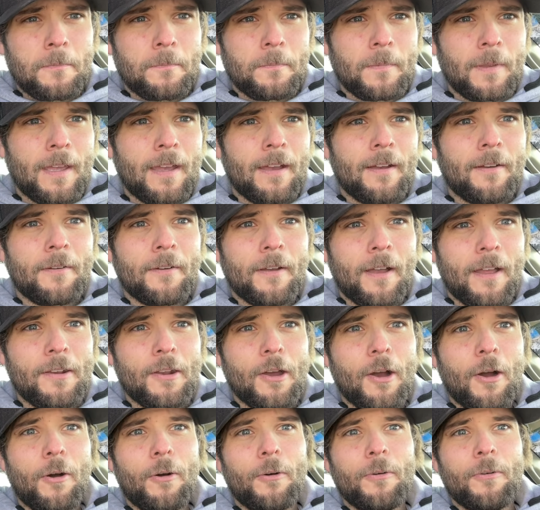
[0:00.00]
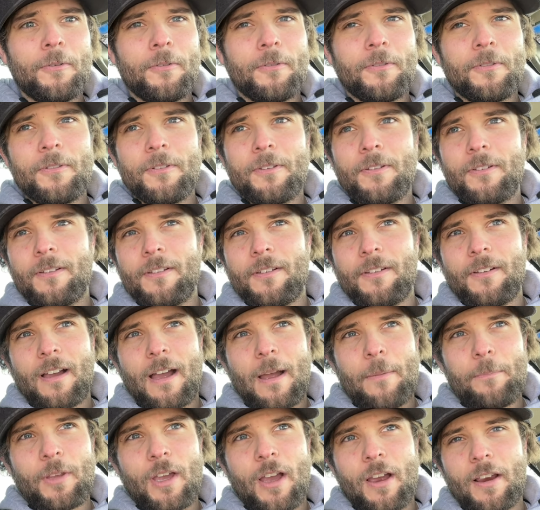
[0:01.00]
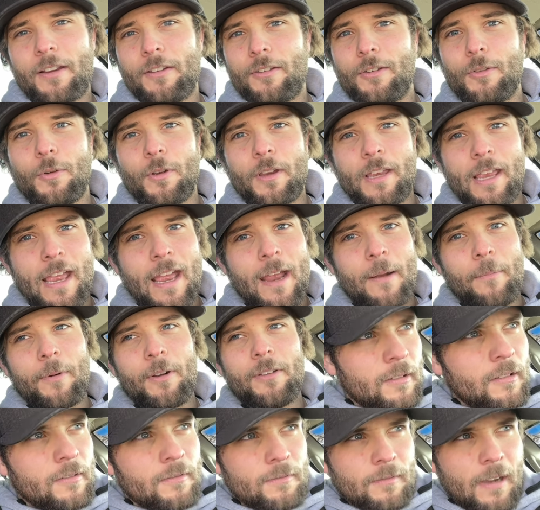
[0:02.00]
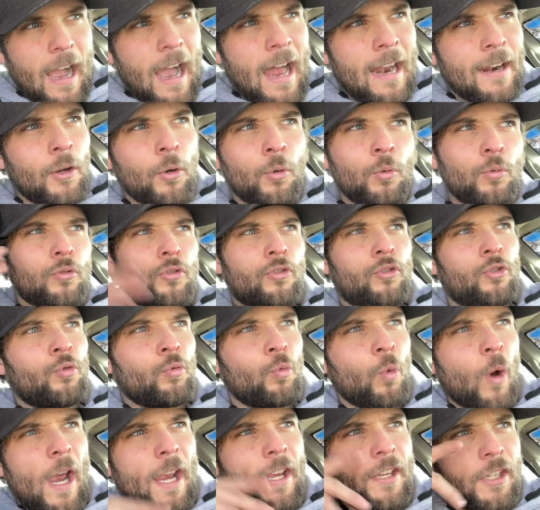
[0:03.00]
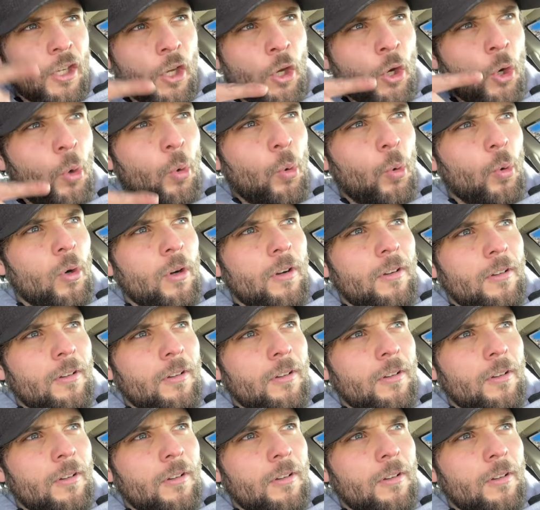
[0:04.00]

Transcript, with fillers: Yeah, I know, I'm talking to a camera. I don't sweat you,